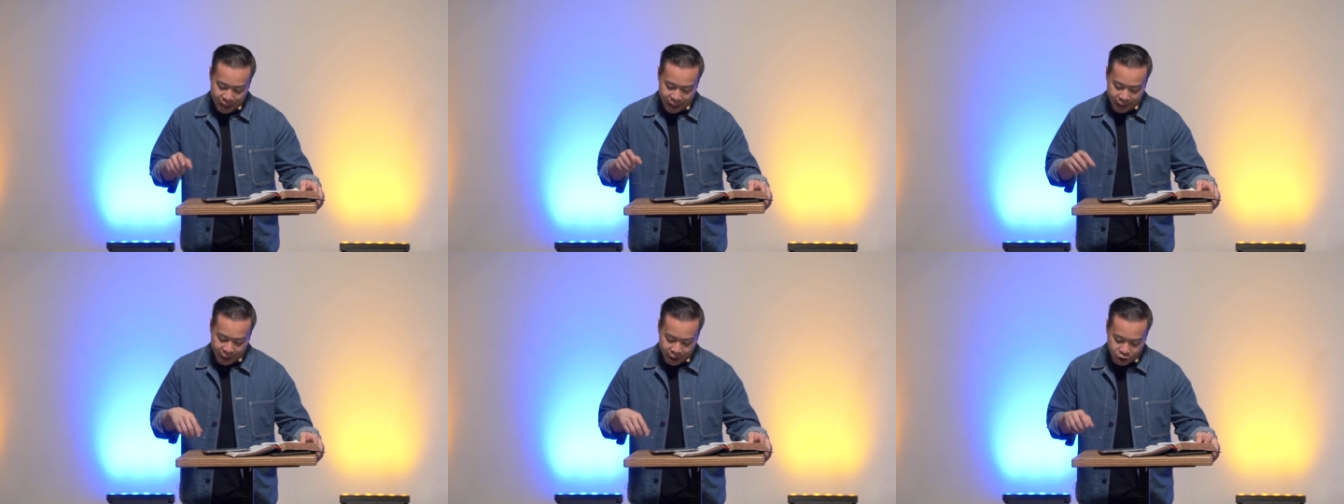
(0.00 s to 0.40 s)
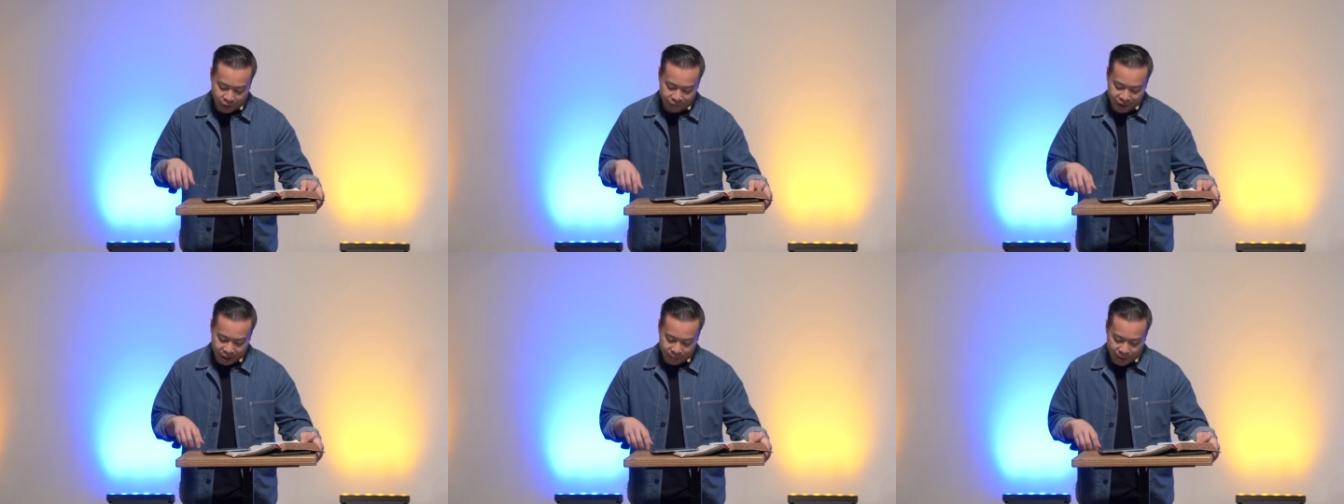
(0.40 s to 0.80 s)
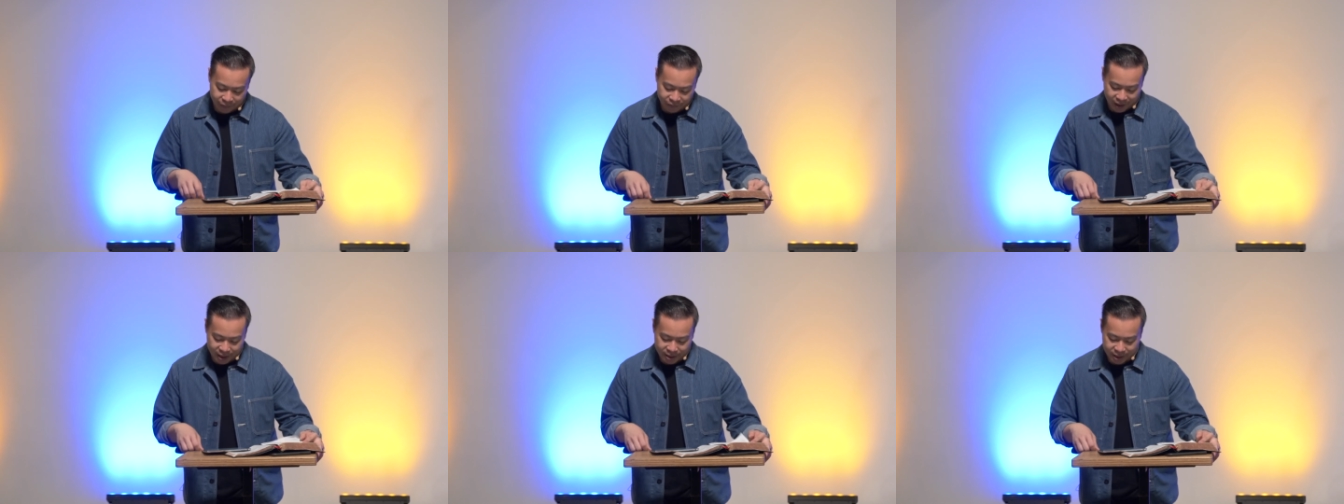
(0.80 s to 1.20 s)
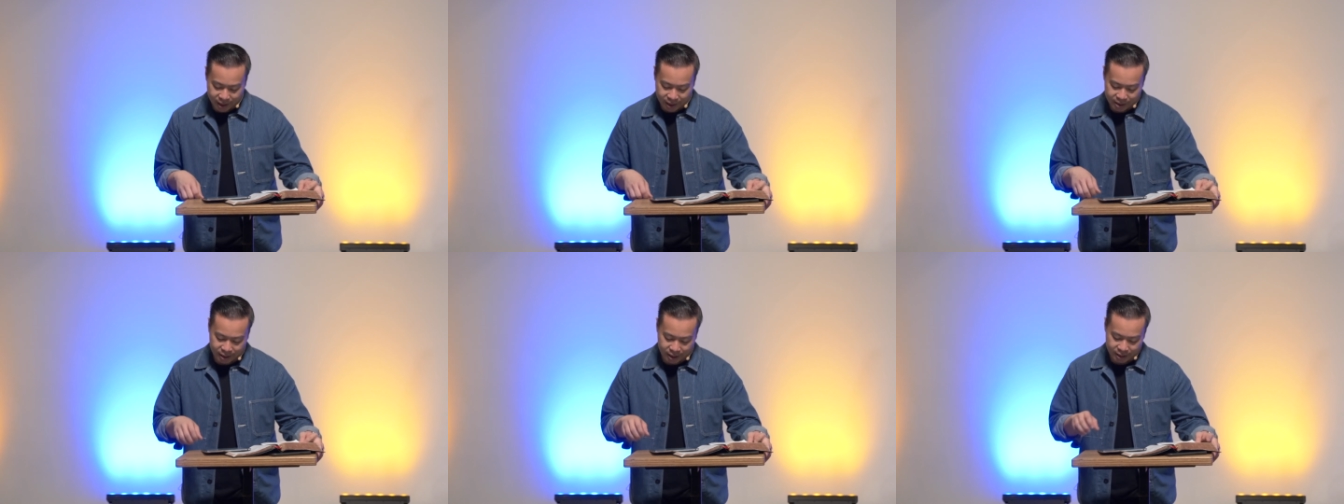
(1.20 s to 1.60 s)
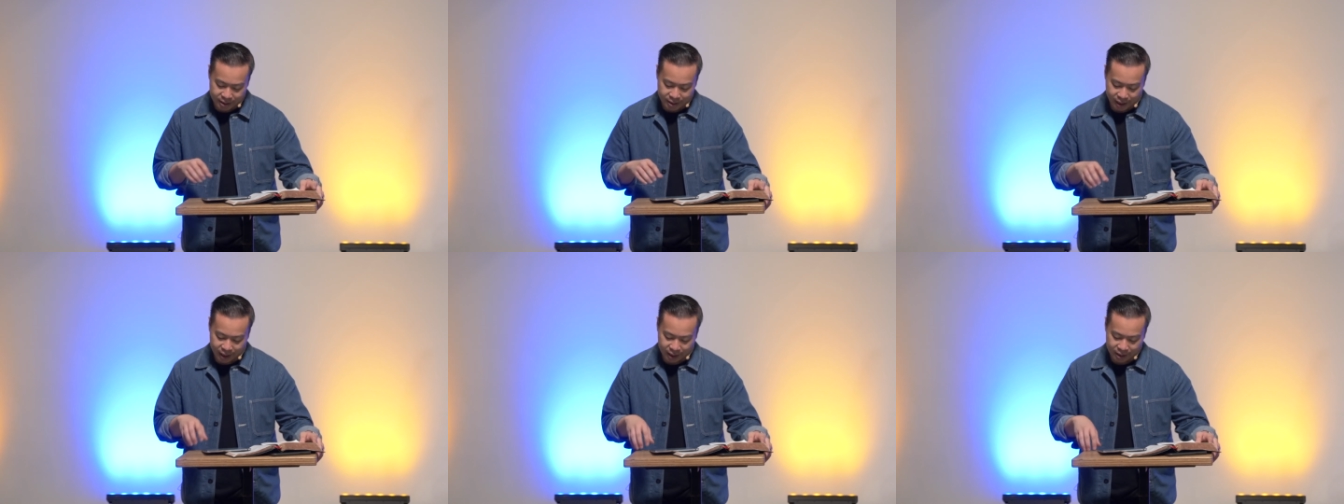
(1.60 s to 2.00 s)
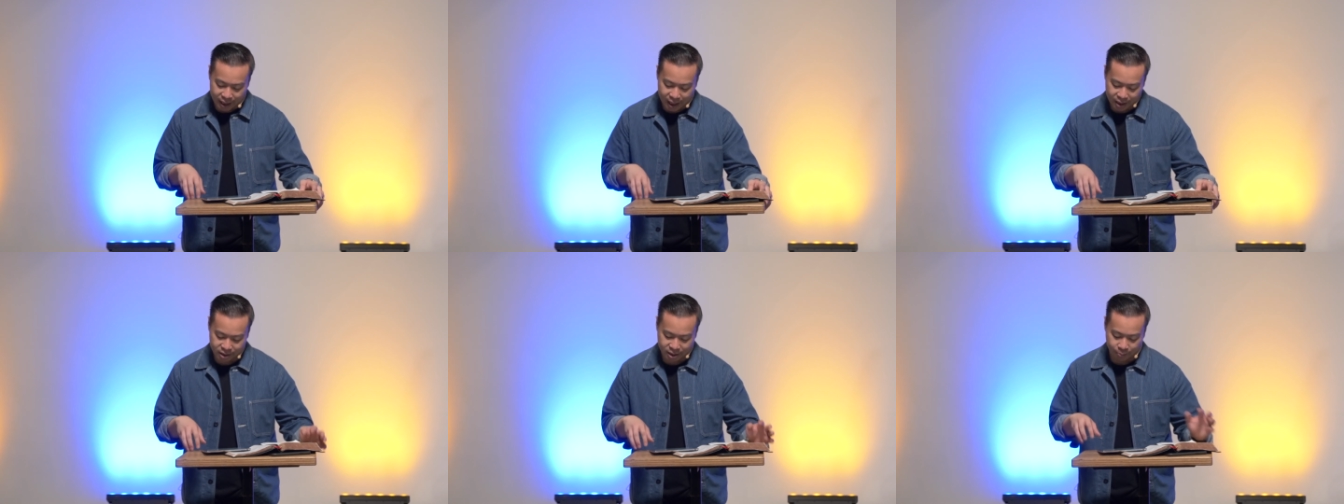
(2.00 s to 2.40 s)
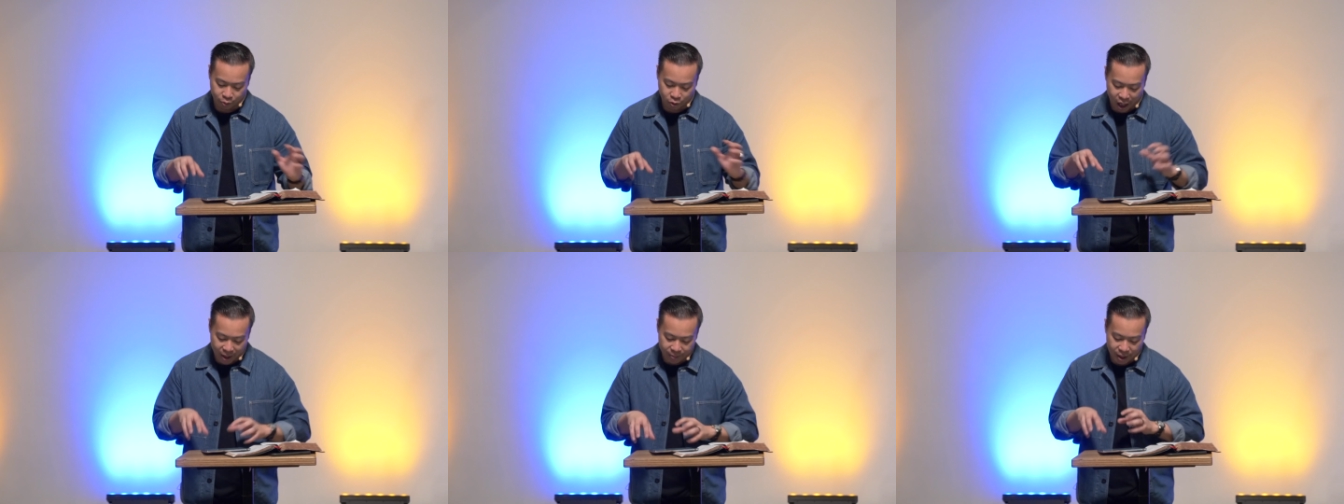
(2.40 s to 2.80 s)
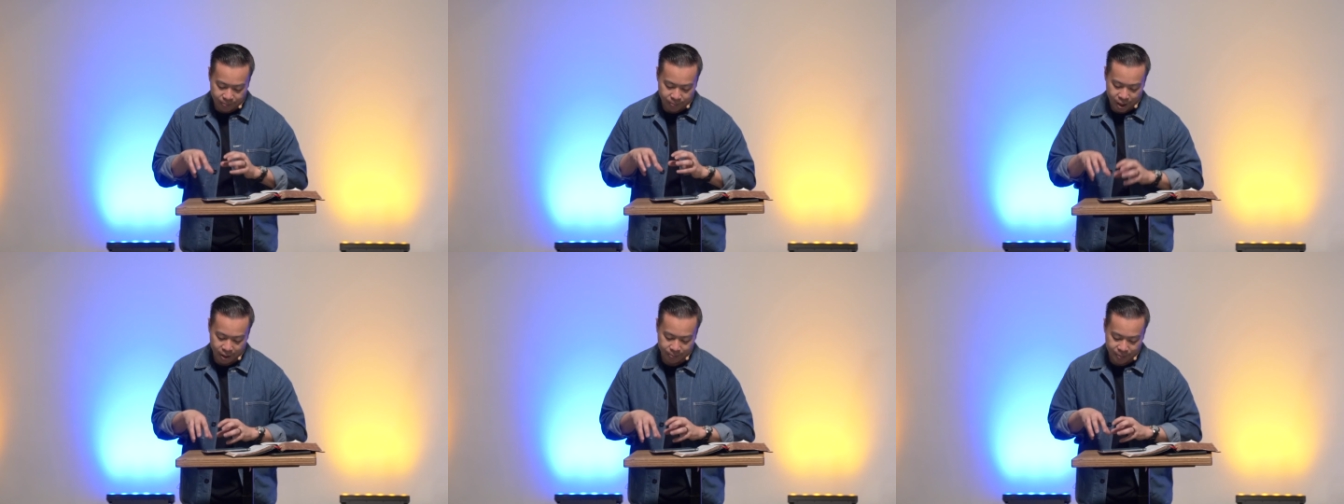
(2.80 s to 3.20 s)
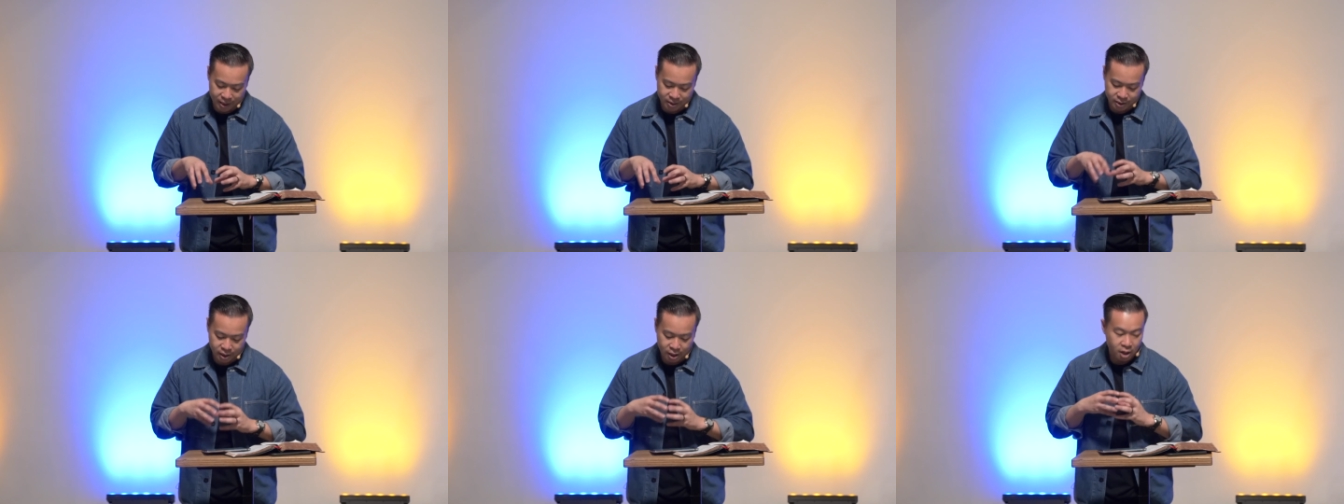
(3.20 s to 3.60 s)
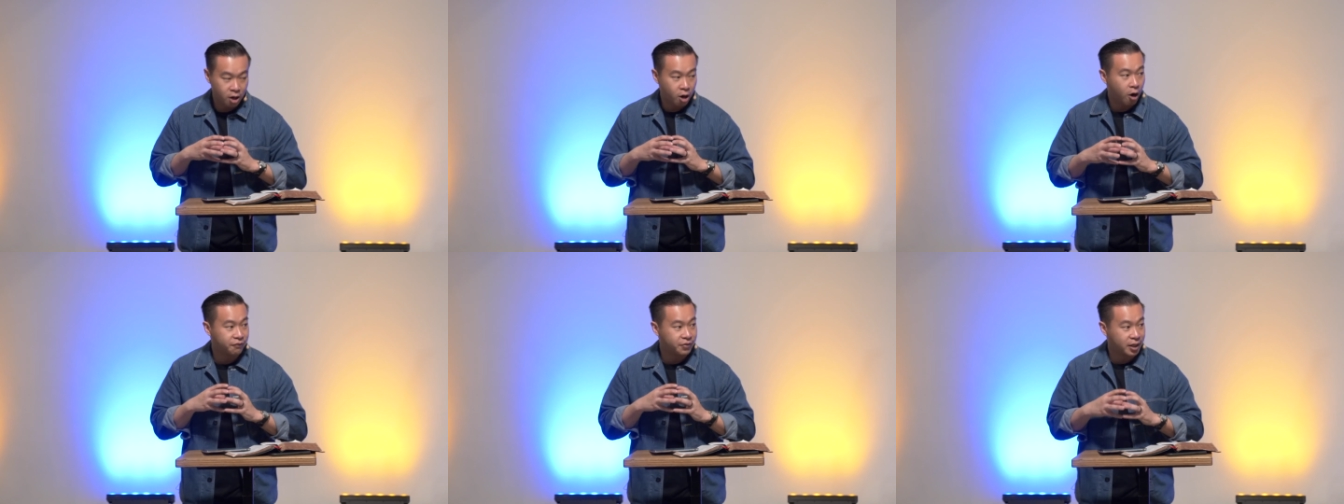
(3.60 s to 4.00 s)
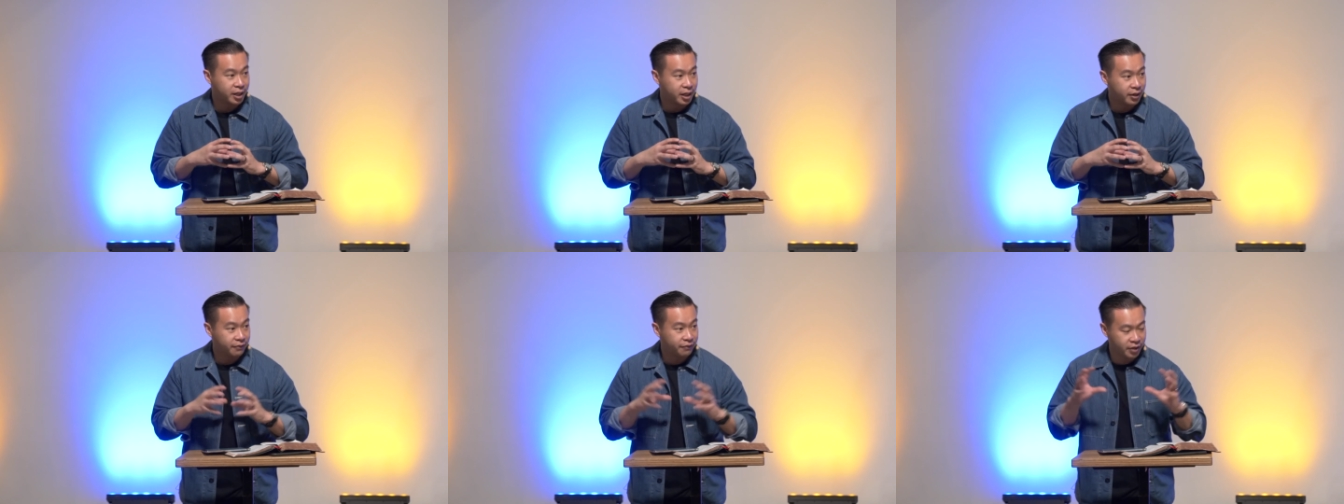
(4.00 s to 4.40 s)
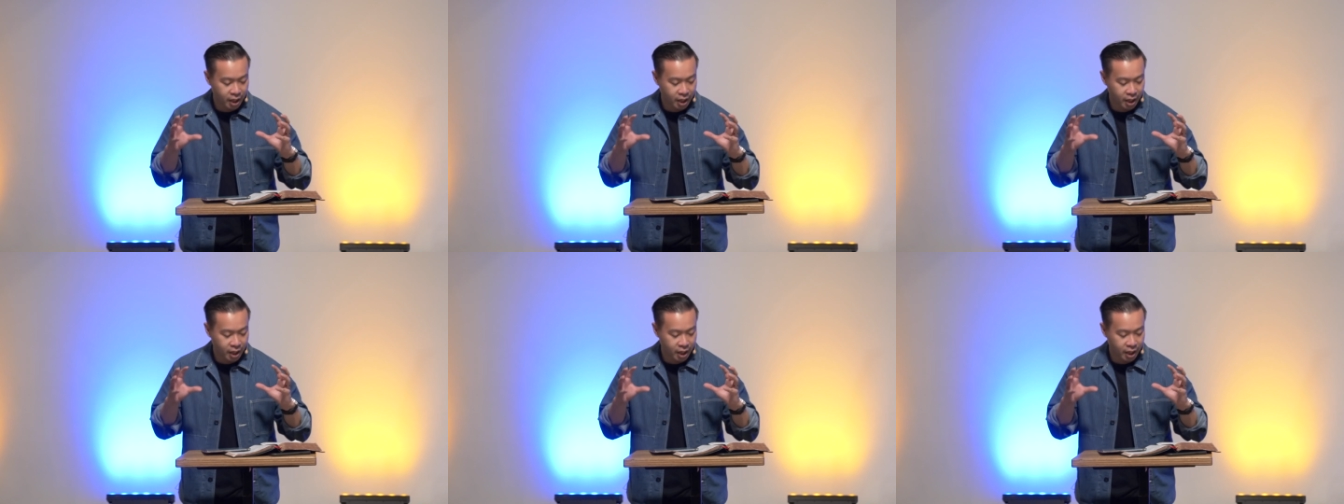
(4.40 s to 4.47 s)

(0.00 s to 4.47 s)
In each of the above incidents concerning tongues, the primary purpose of the gift,